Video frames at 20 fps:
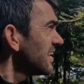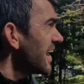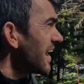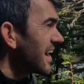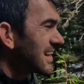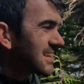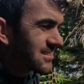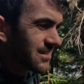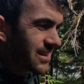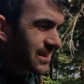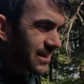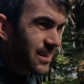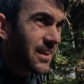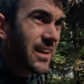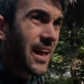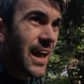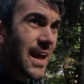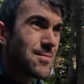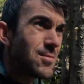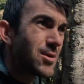Acting like a
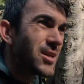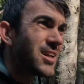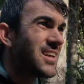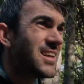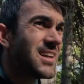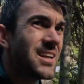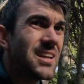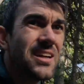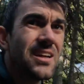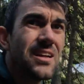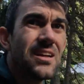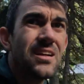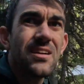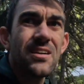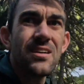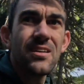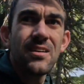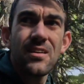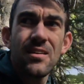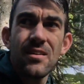camel.
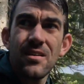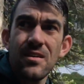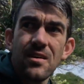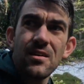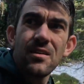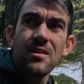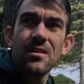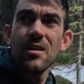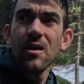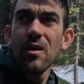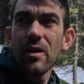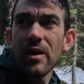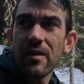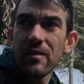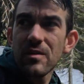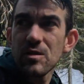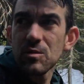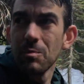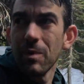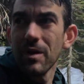Oh yeah,
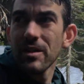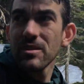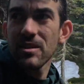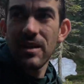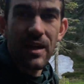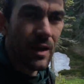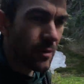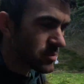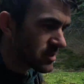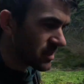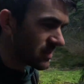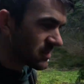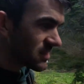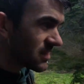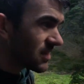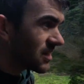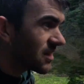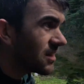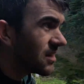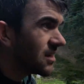there's a bunch of campsites
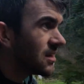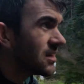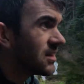here.